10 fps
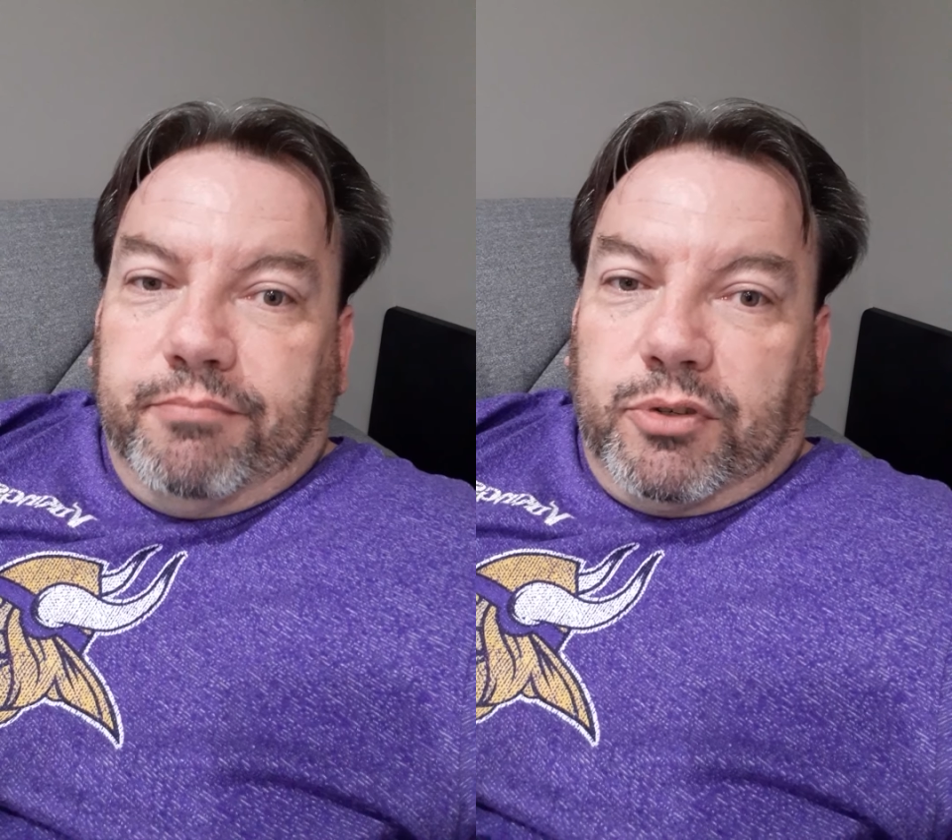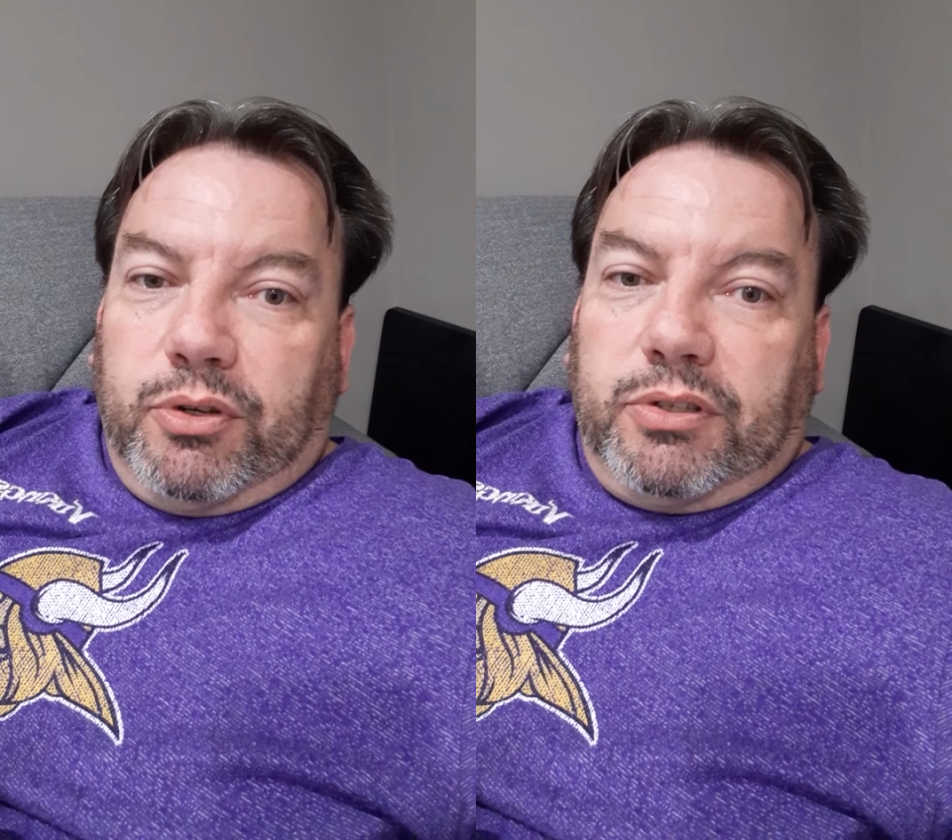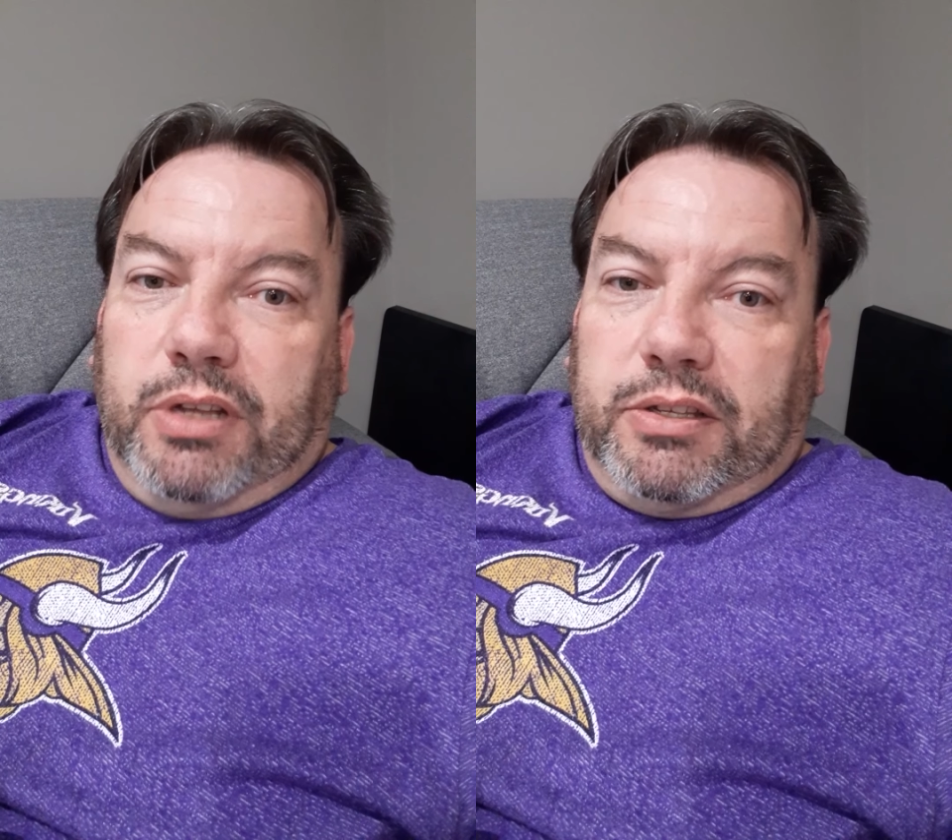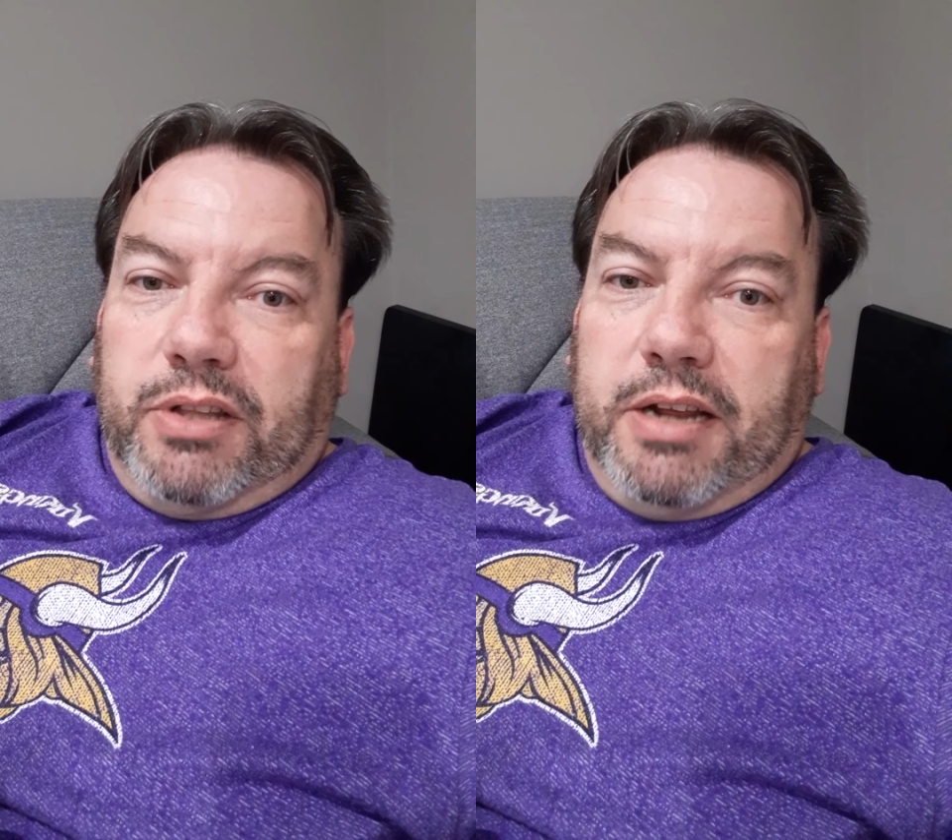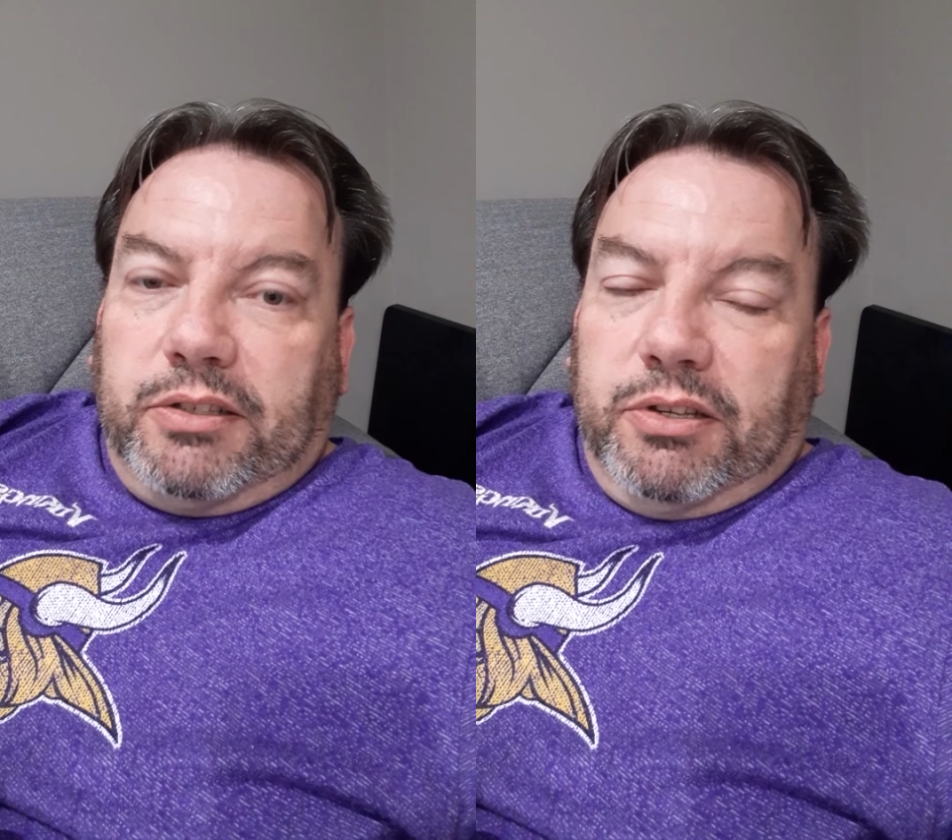So it's it's
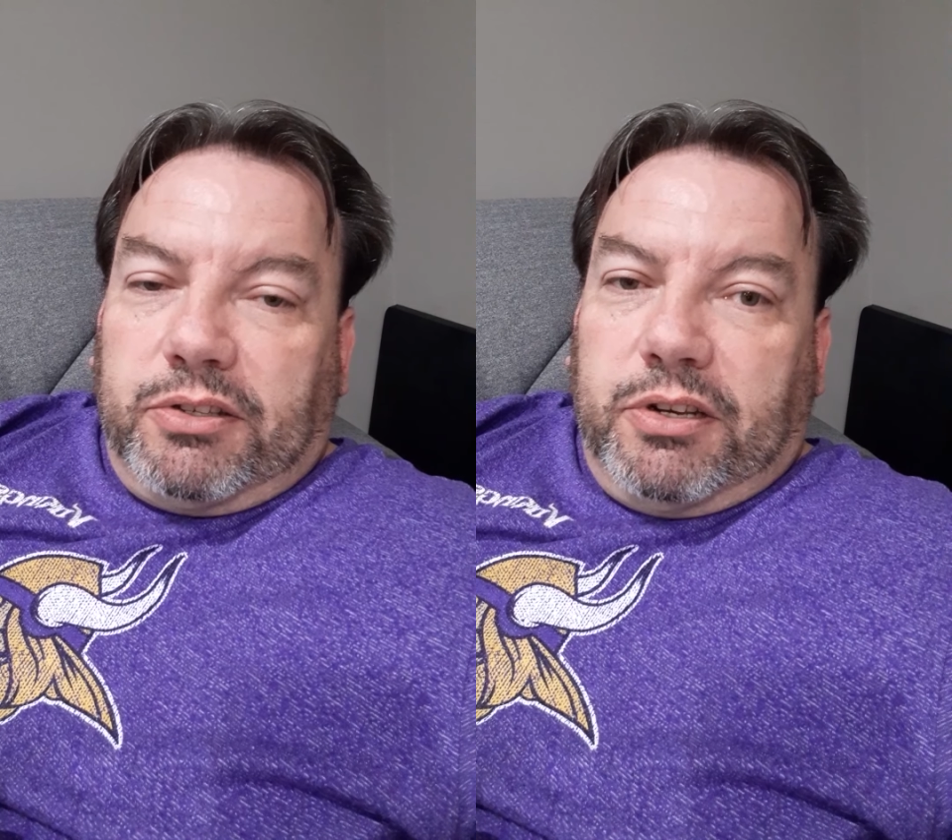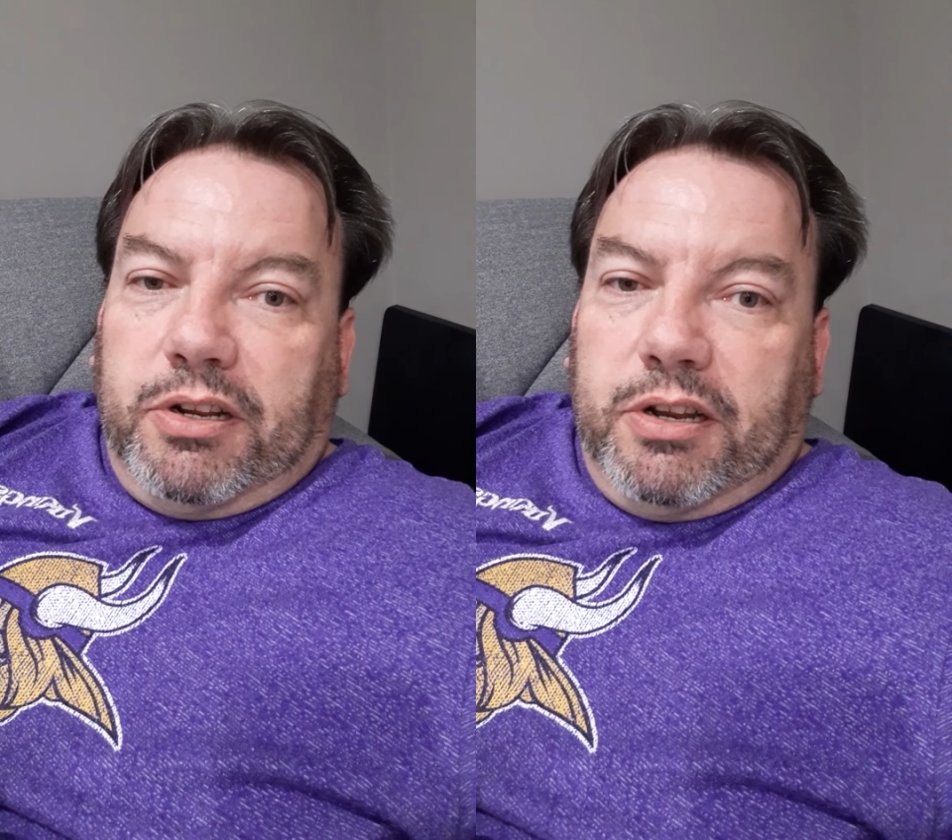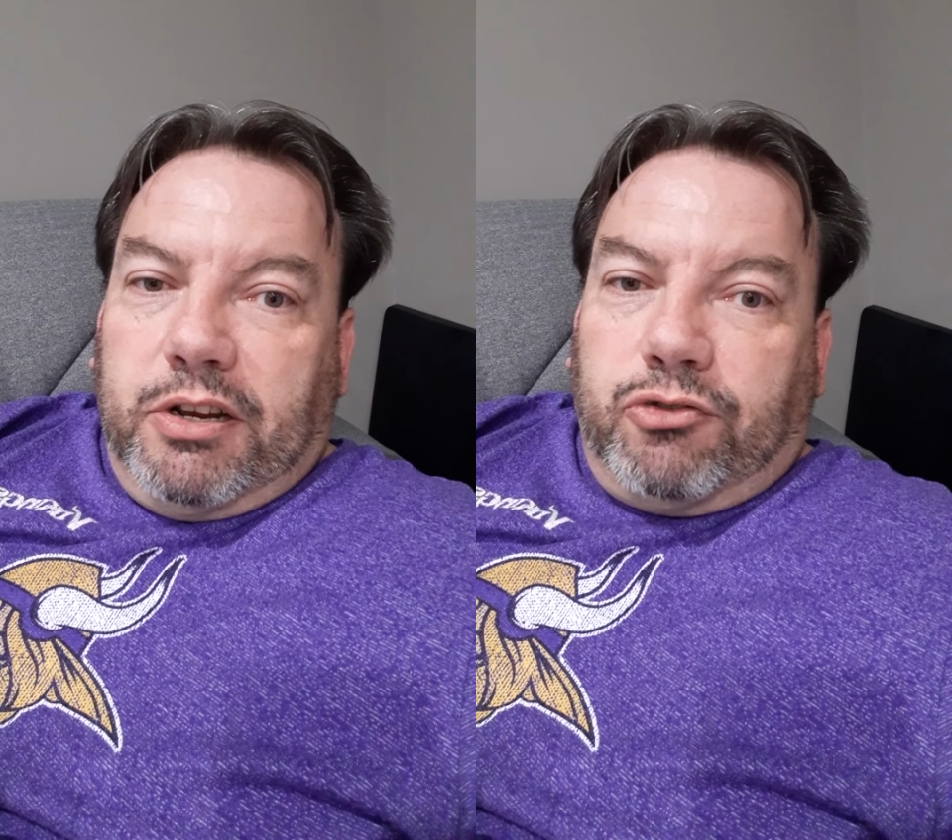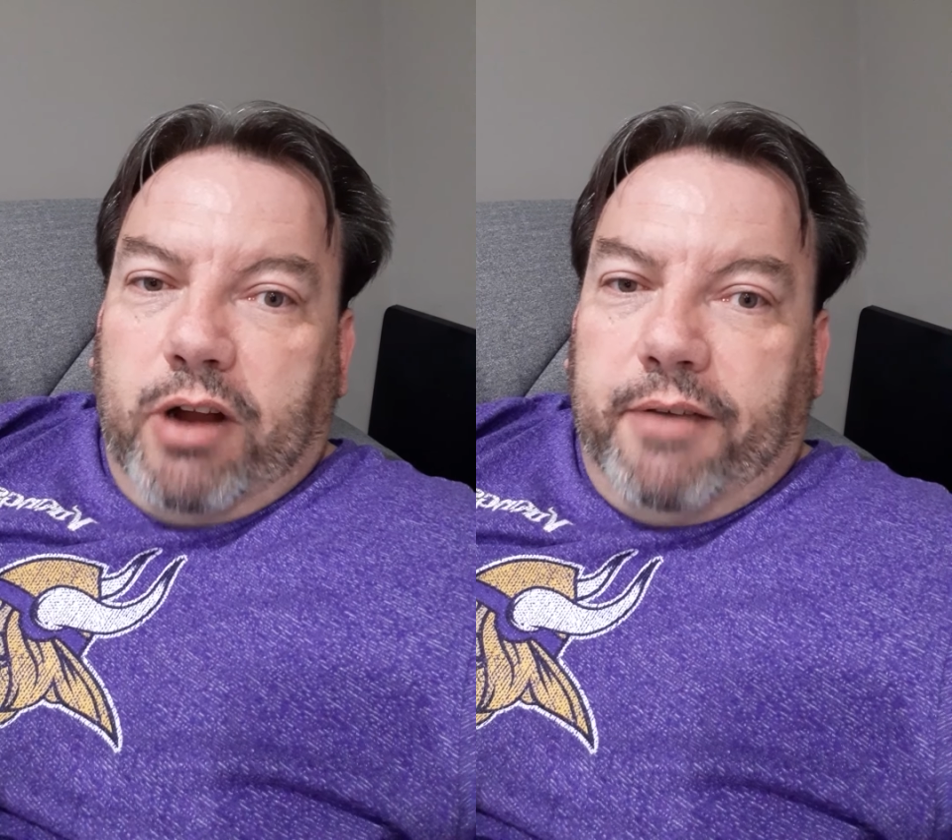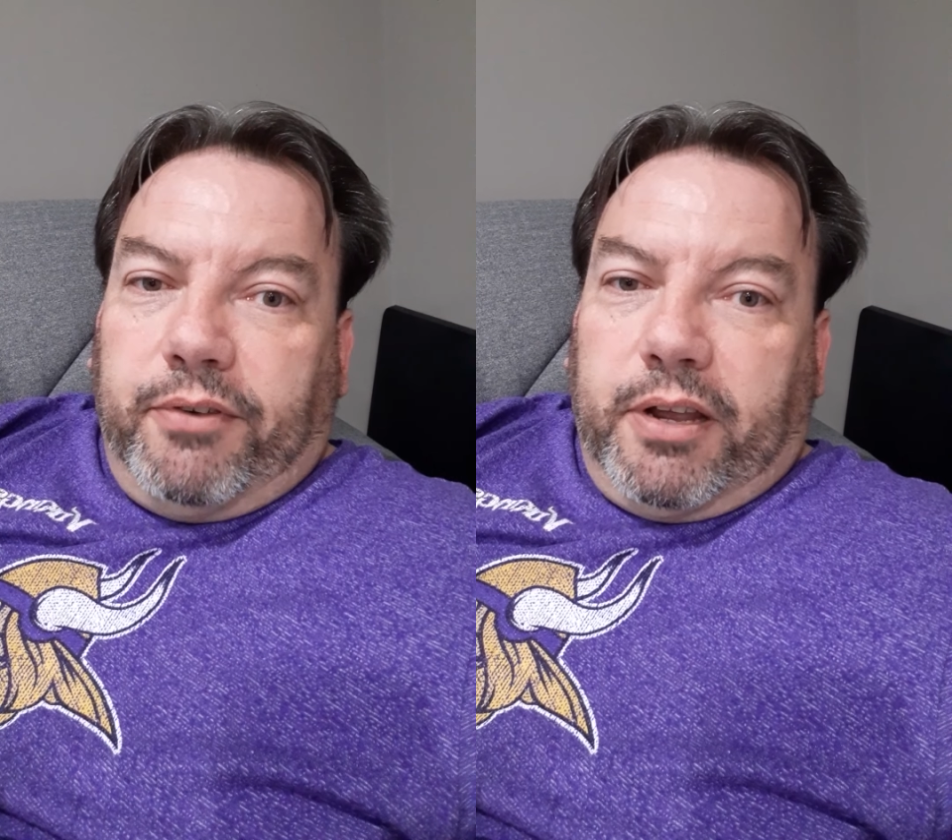nice listening to
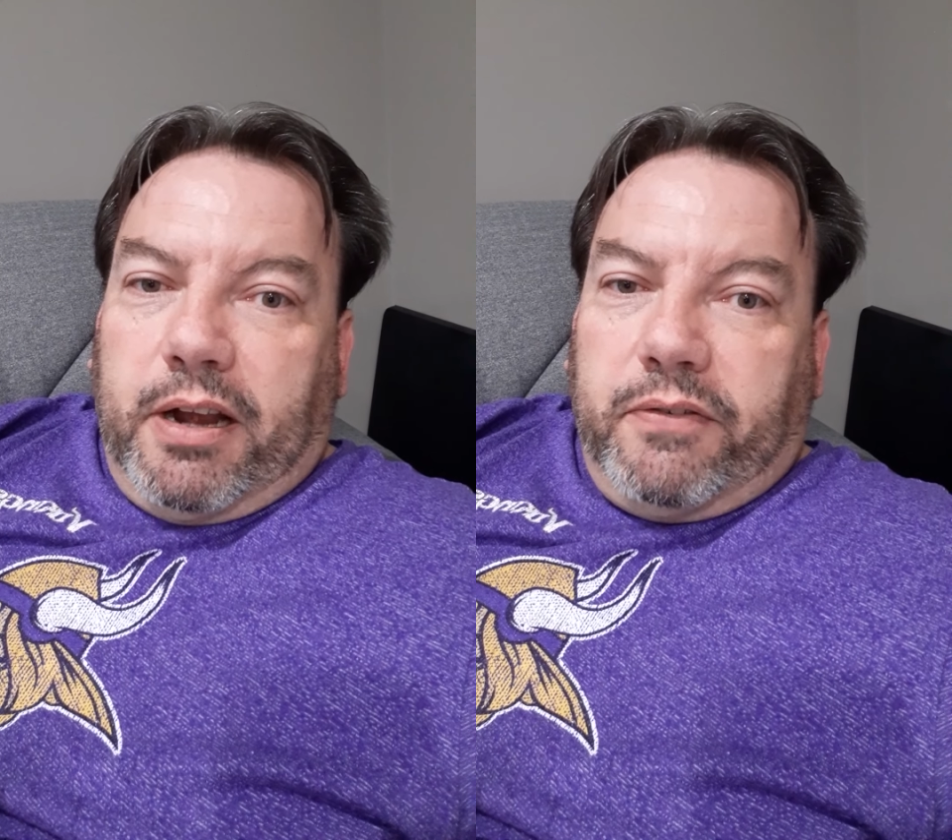traffic and